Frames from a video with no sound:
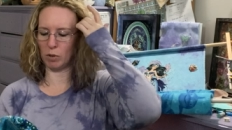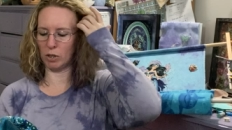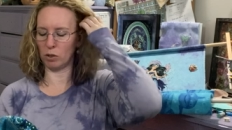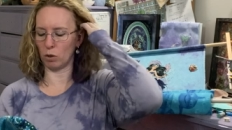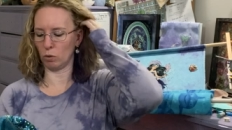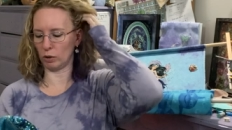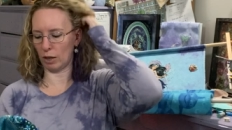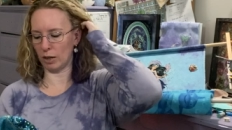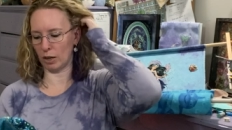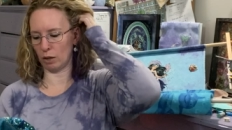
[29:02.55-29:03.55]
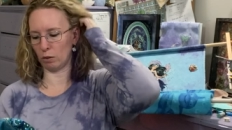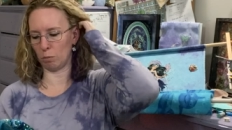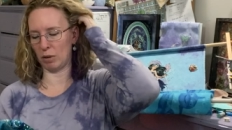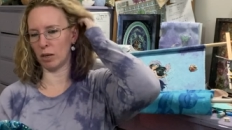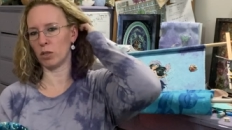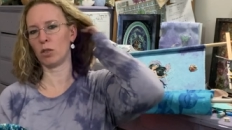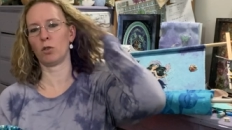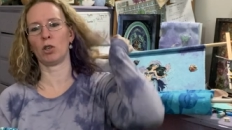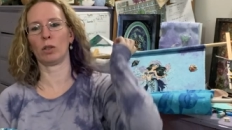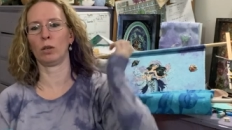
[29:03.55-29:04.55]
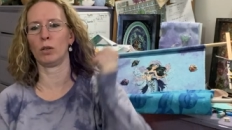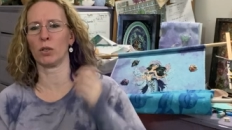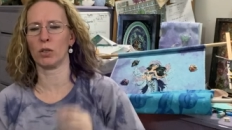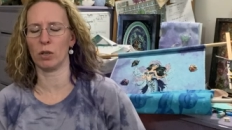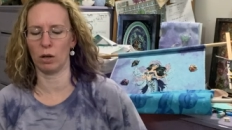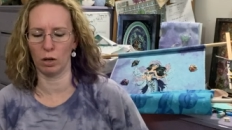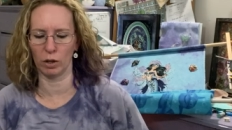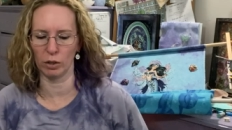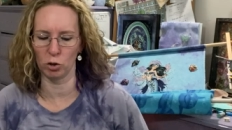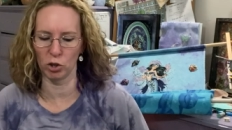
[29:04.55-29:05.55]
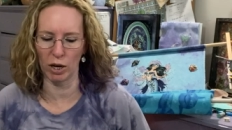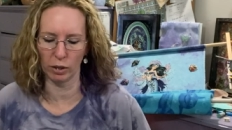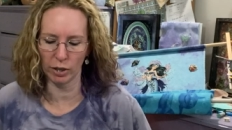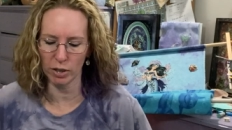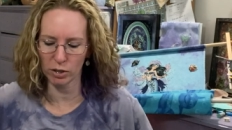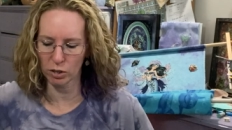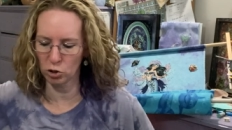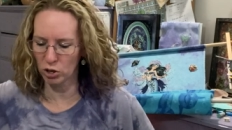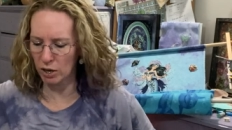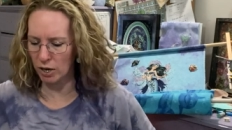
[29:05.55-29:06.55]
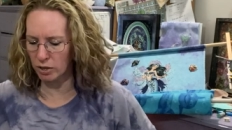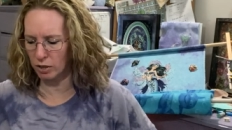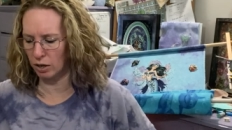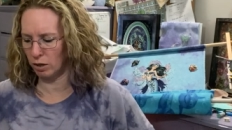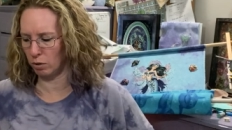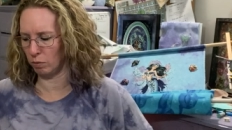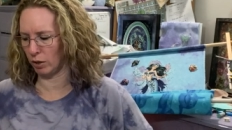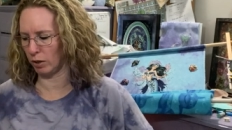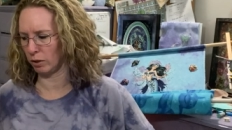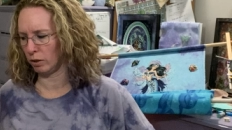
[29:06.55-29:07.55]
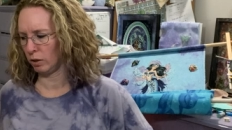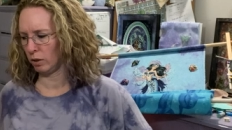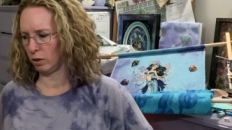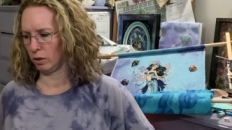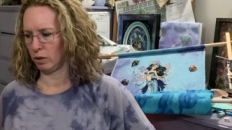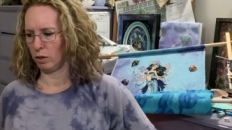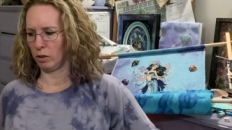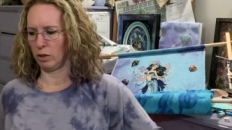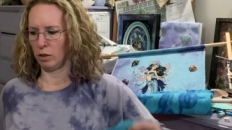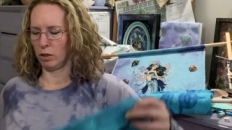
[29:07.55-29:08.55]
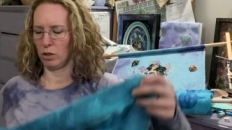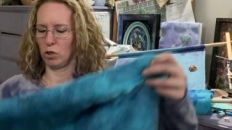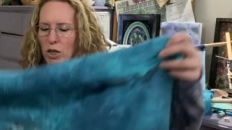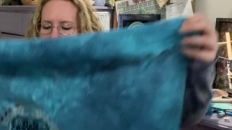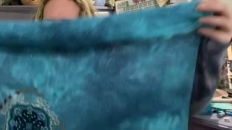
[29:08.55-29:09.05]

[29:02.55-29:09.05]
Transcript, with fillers: I don't like how the back stitching looks on the shadow lines because she has kind of like, she has a